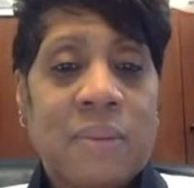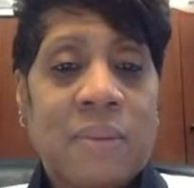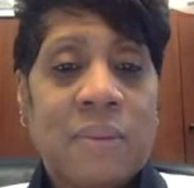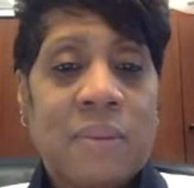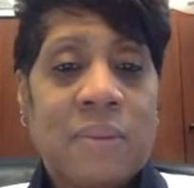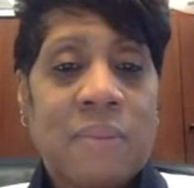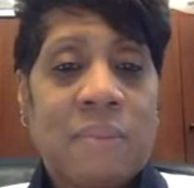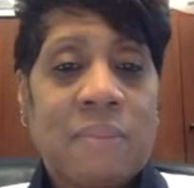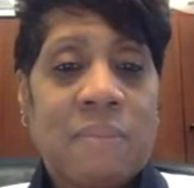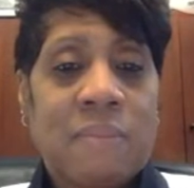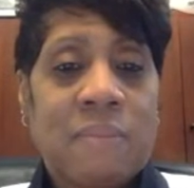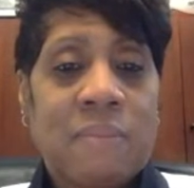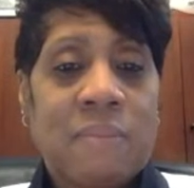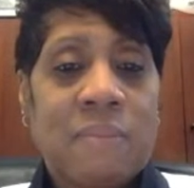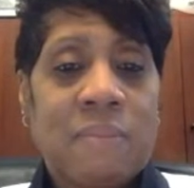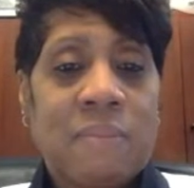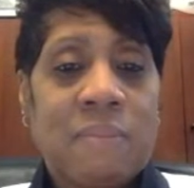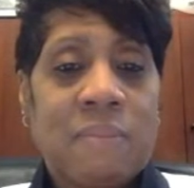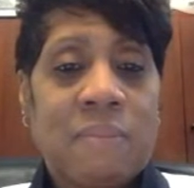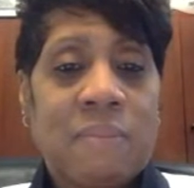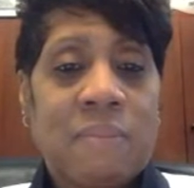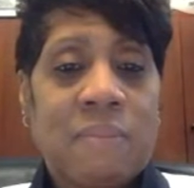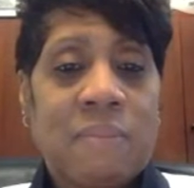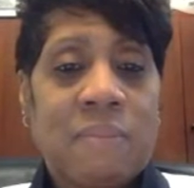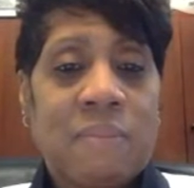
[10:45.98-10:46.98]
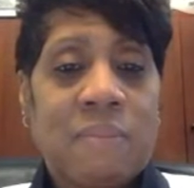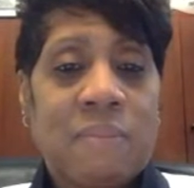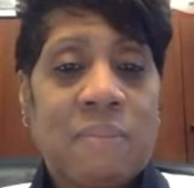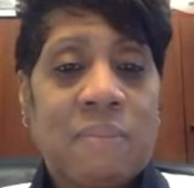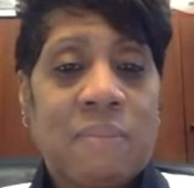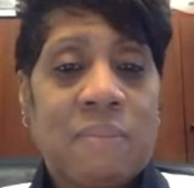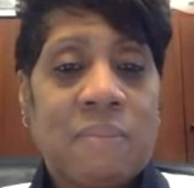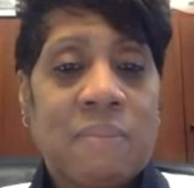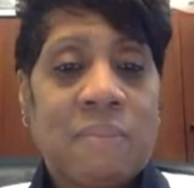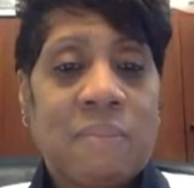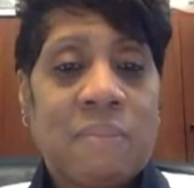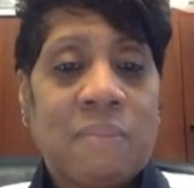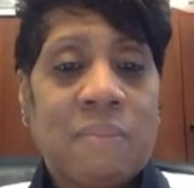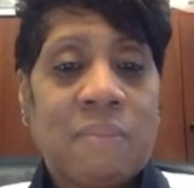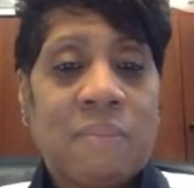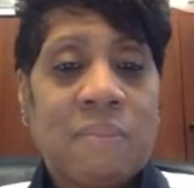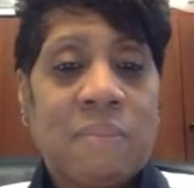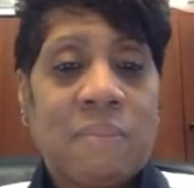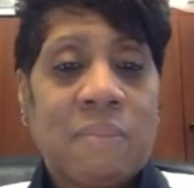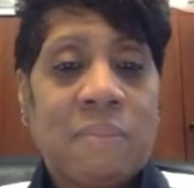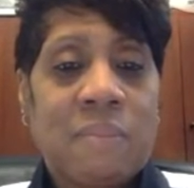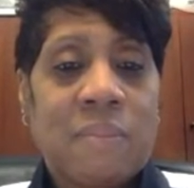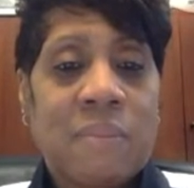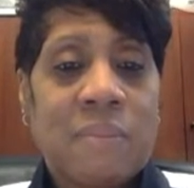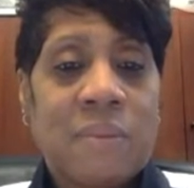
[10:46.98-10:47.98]

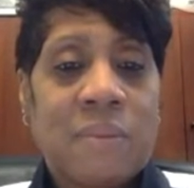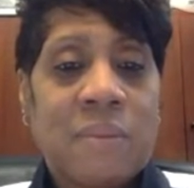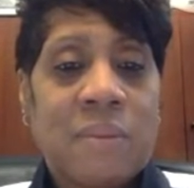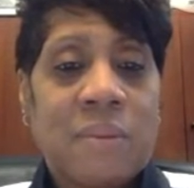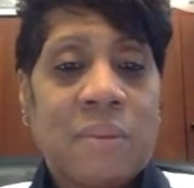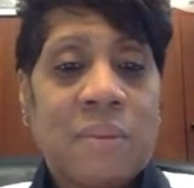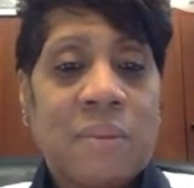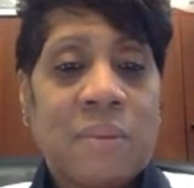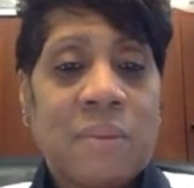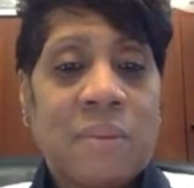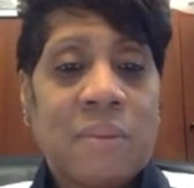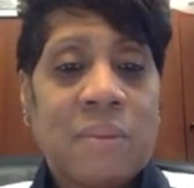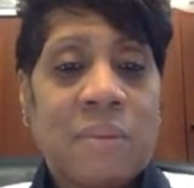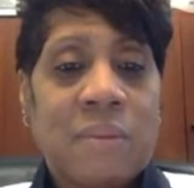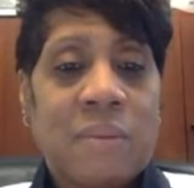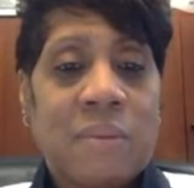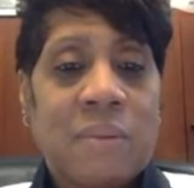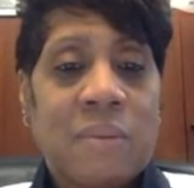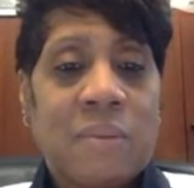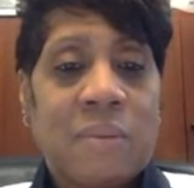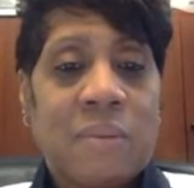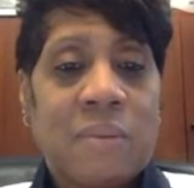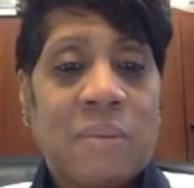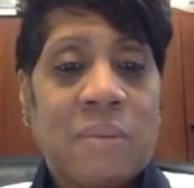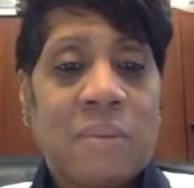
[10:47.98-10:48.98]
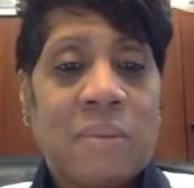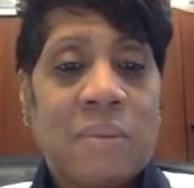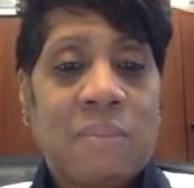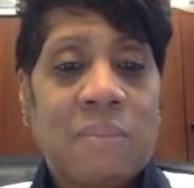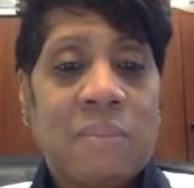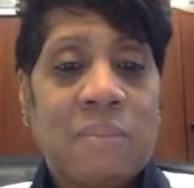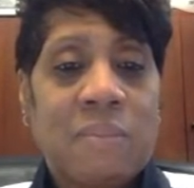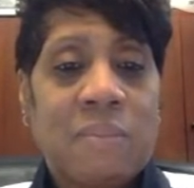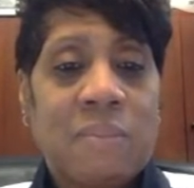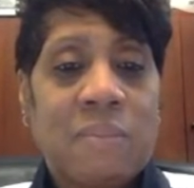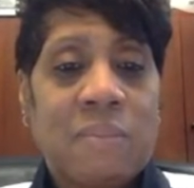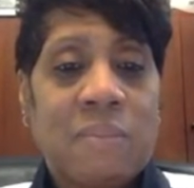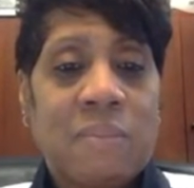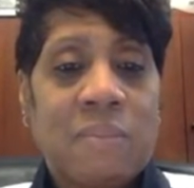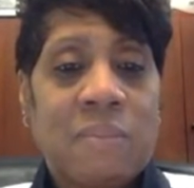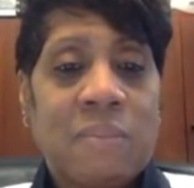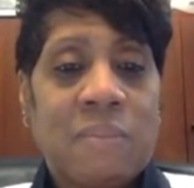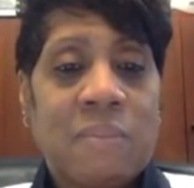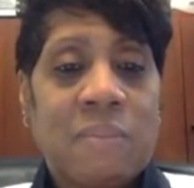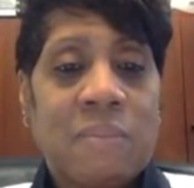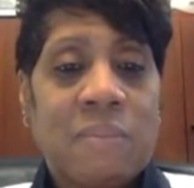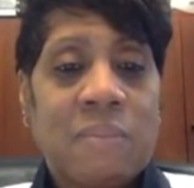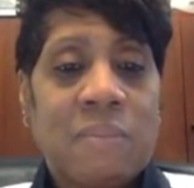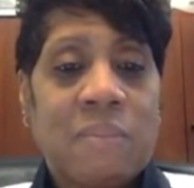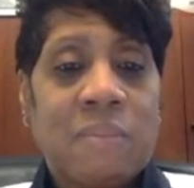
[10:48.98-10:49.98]

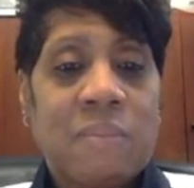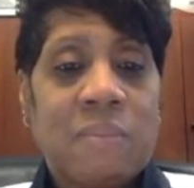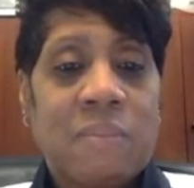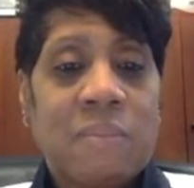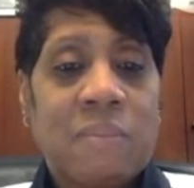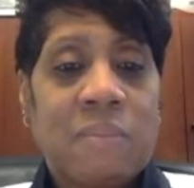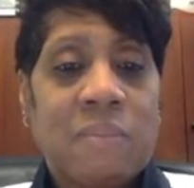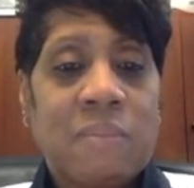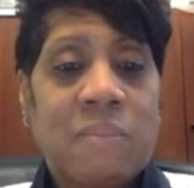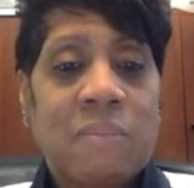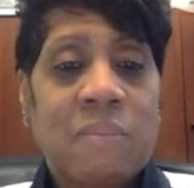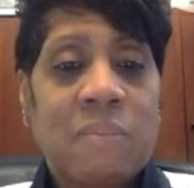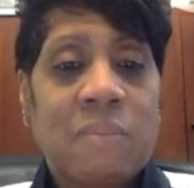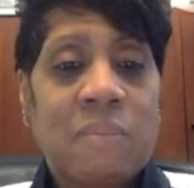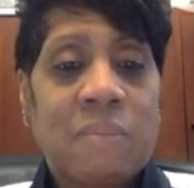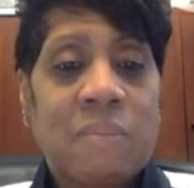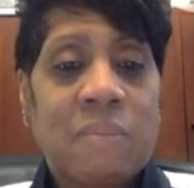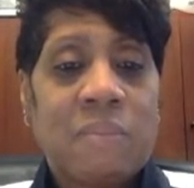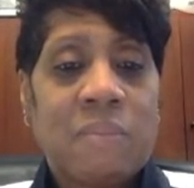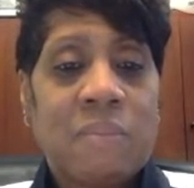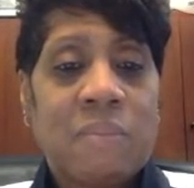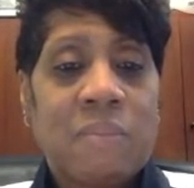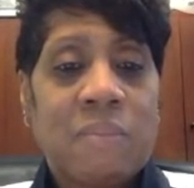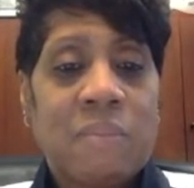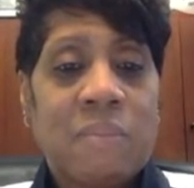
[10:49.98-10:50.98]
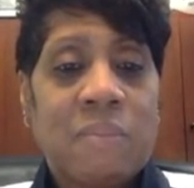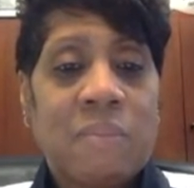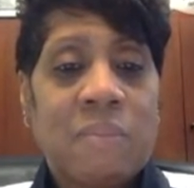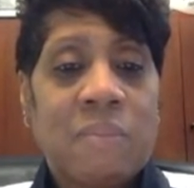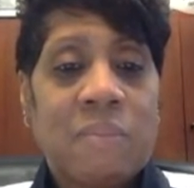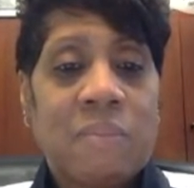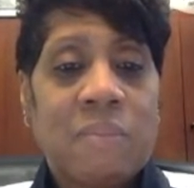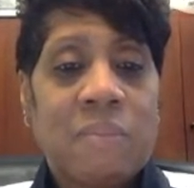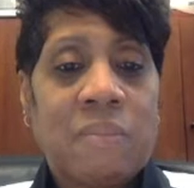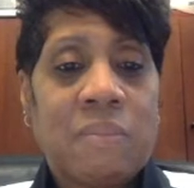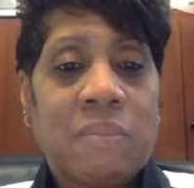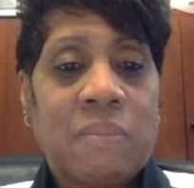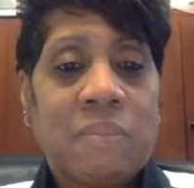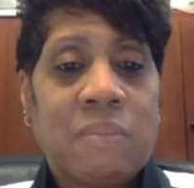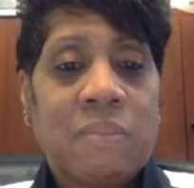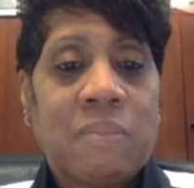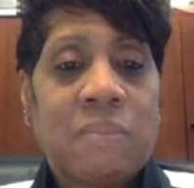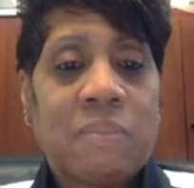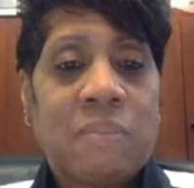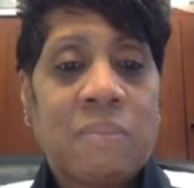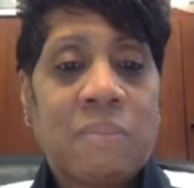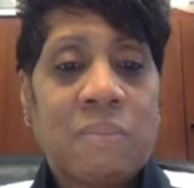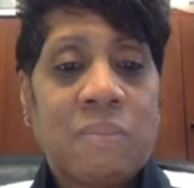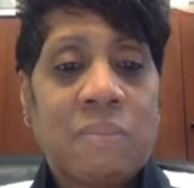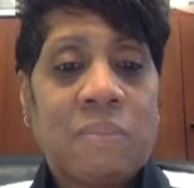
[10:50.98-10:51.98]

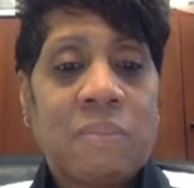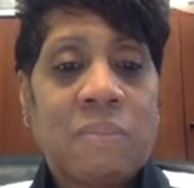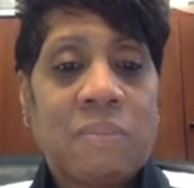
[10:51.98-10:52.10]
(not speaking)